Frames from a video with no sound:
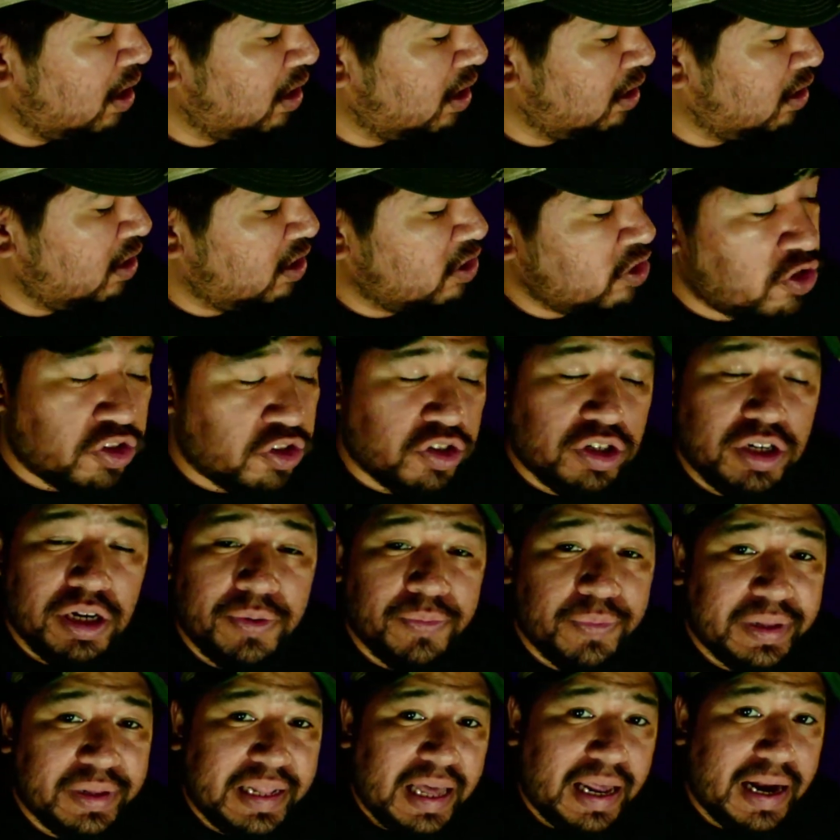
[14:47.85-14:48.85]
Usually
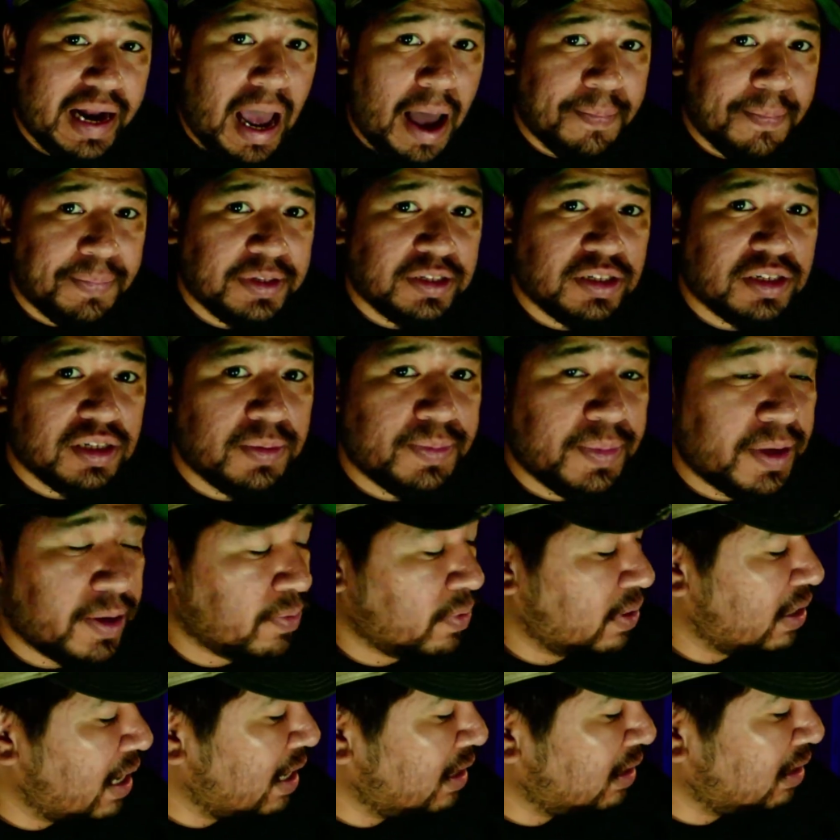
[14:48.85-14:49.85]
when that happens to me,
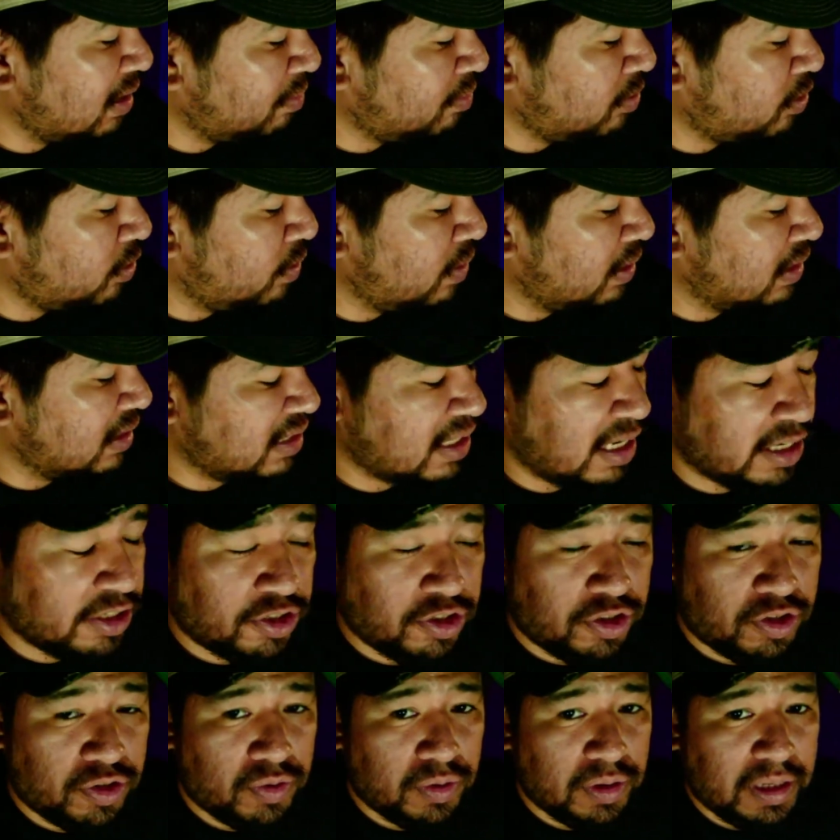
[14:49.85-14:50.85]
what I end up doing is I
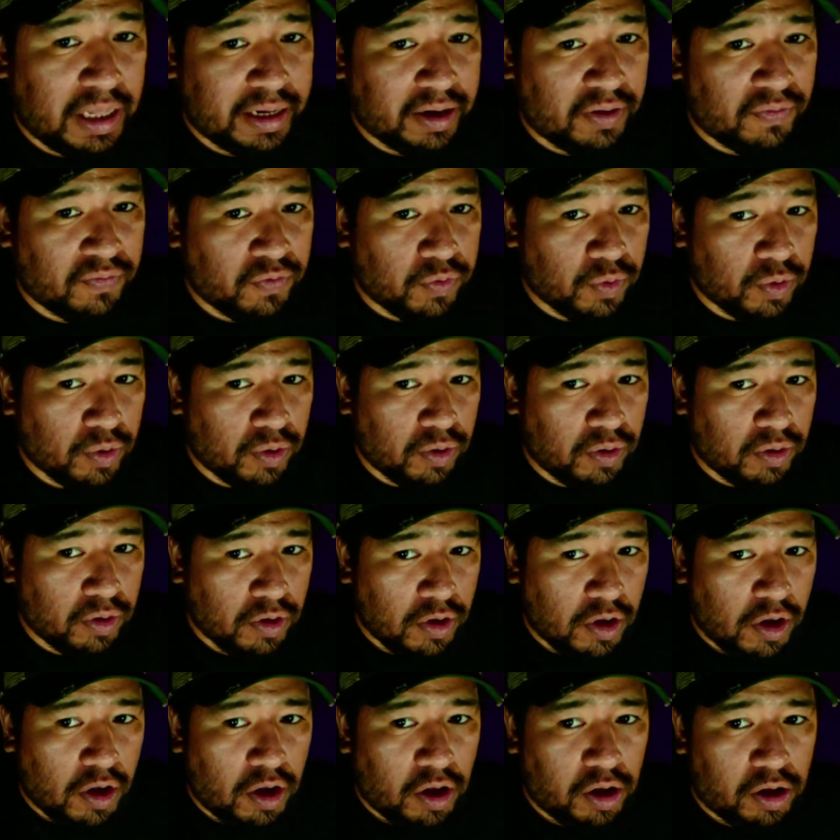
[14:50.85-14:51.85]
just do like a full
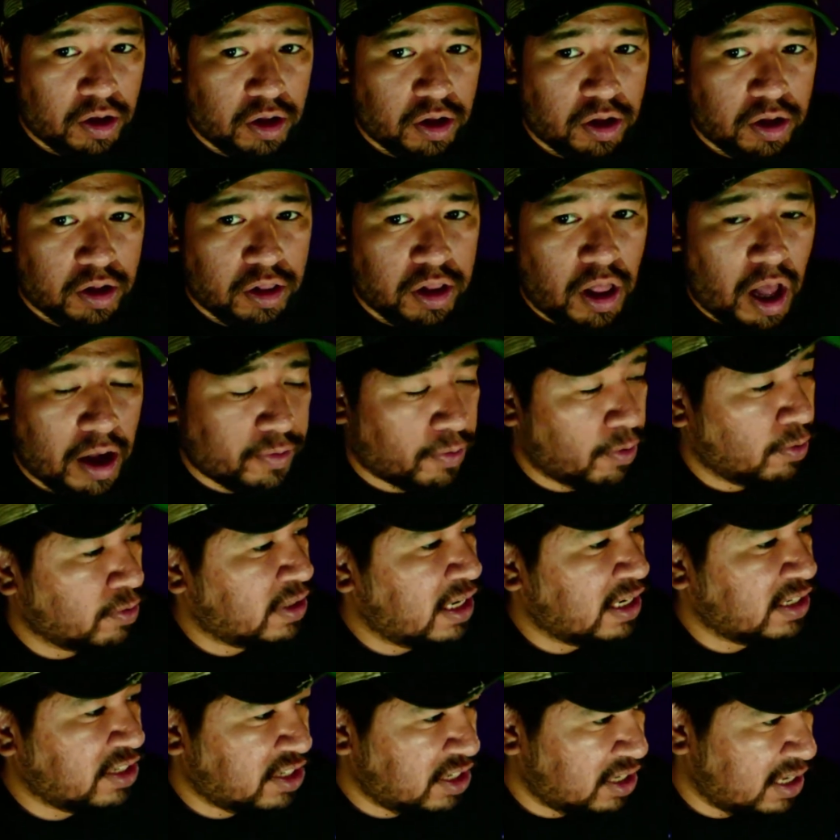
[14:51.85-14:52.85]
clock
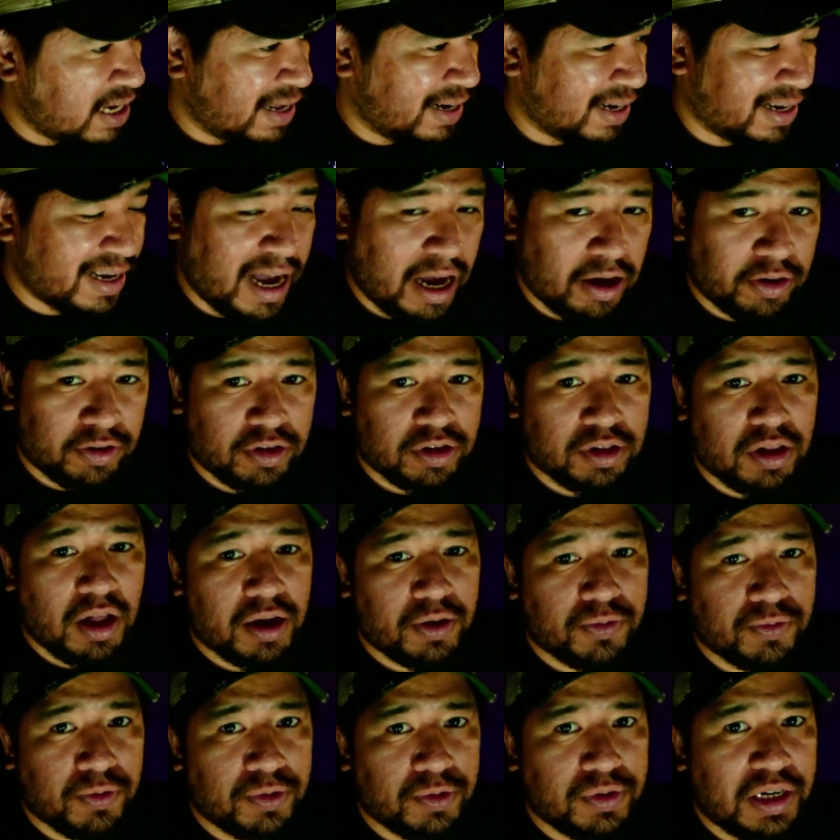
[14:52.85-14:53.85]
rotation and
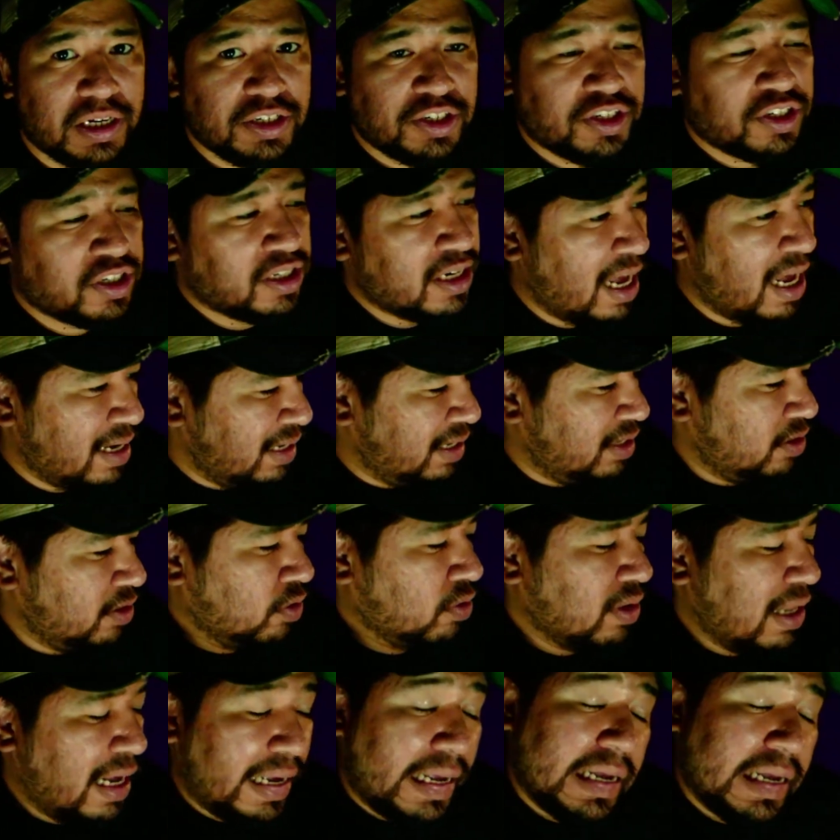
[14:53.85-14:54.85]
counterclock rotation and it'll
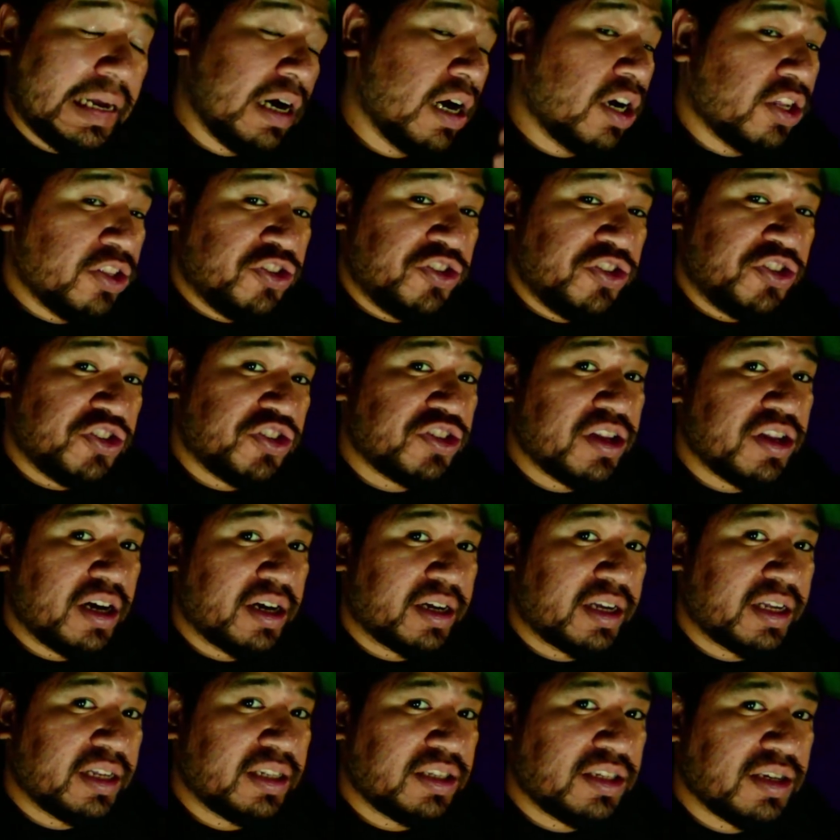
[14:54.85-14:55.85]
like
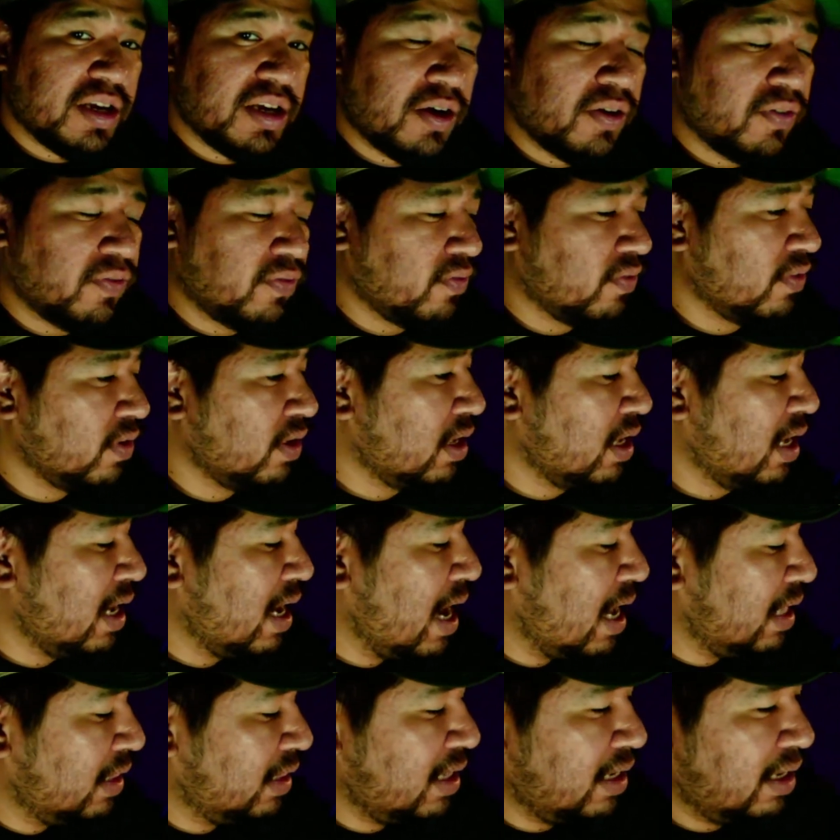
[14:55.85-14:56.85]
unstuck itself
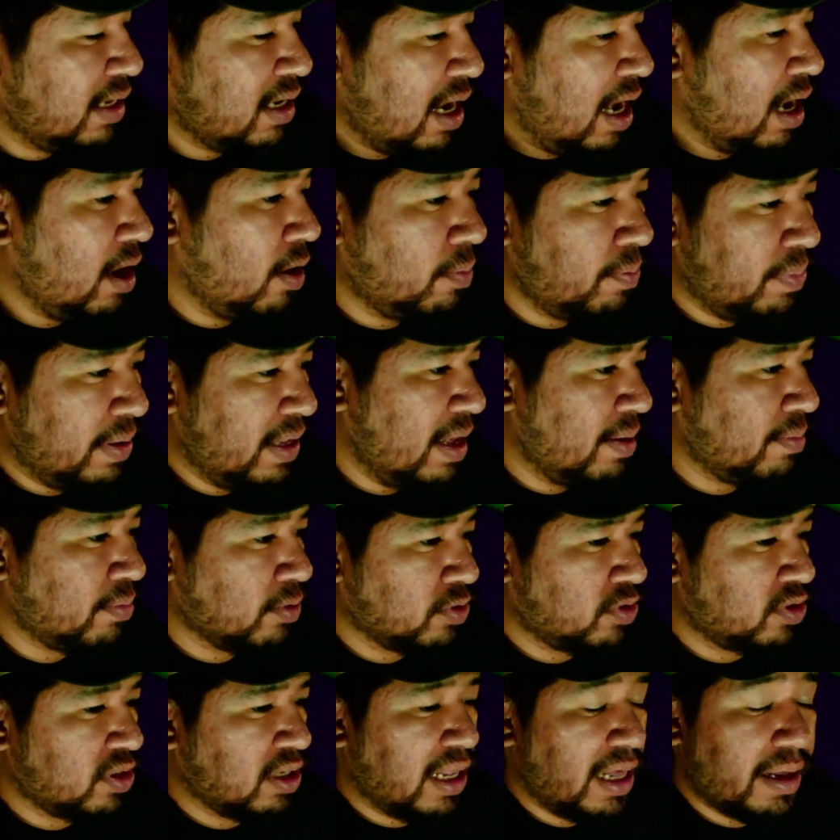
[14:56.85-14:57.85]
and then I'll be able
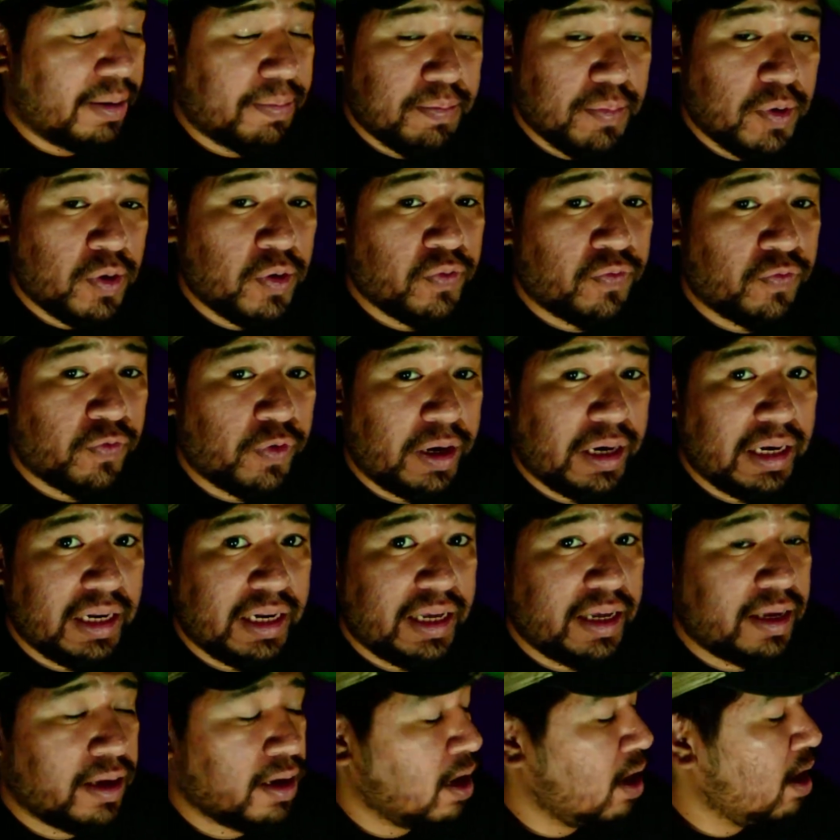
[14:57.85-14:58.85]
to like move
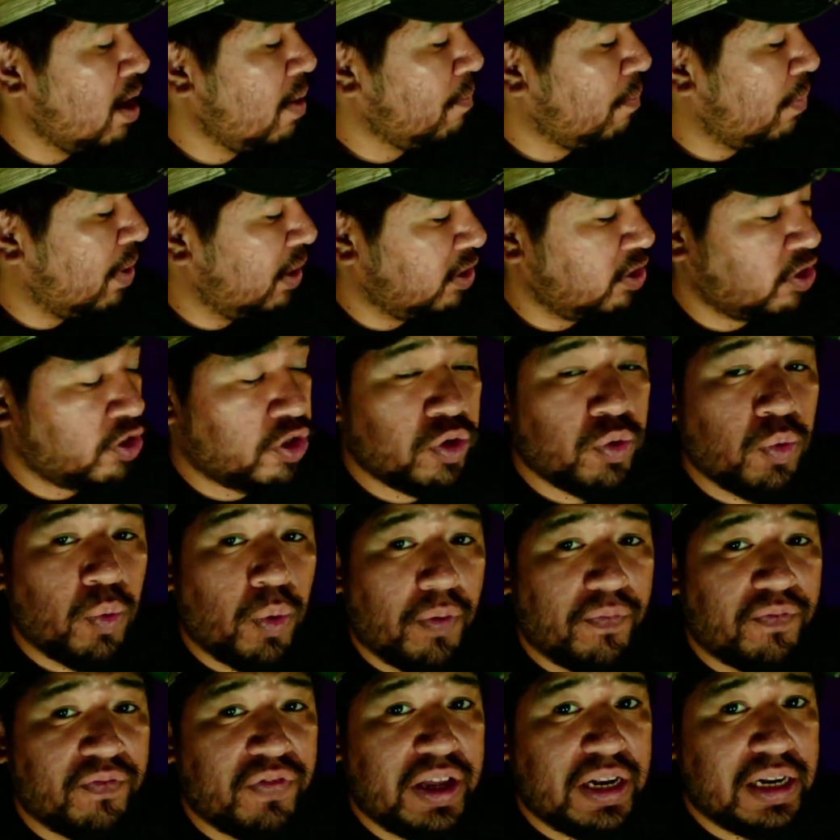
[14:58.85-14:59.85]
freely. but you will
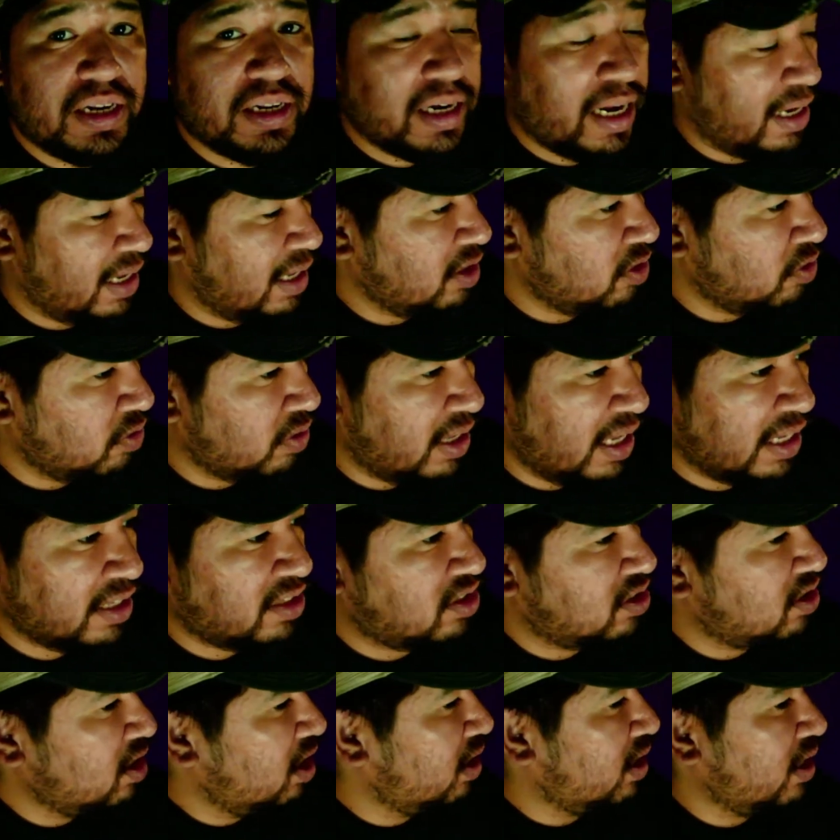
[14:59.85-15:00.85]
feel it. Like it'll get
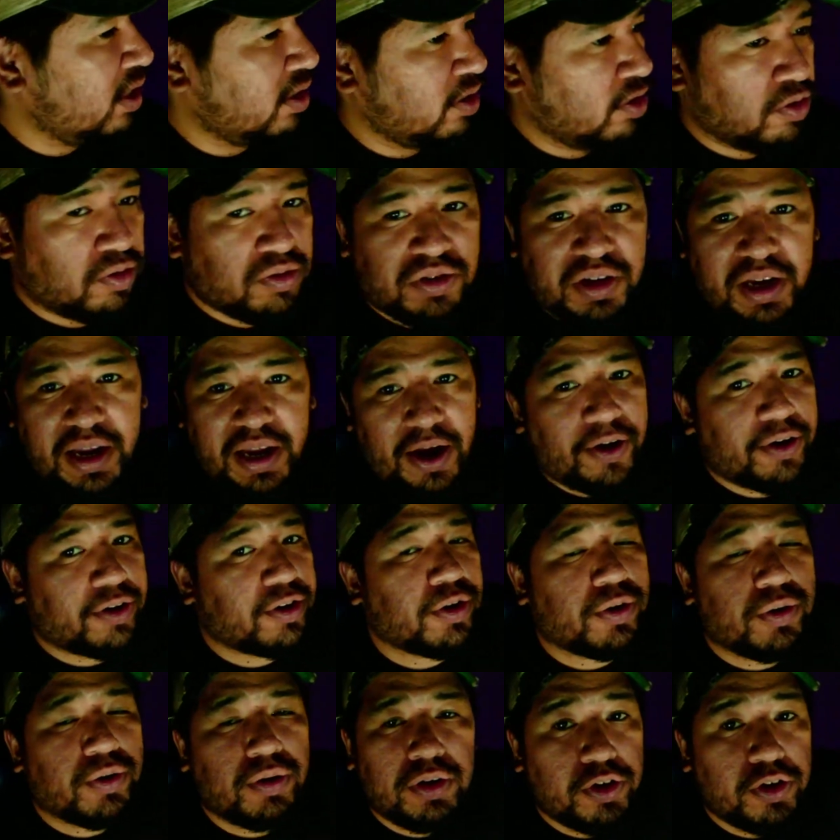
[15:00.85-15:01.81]
stuck and your character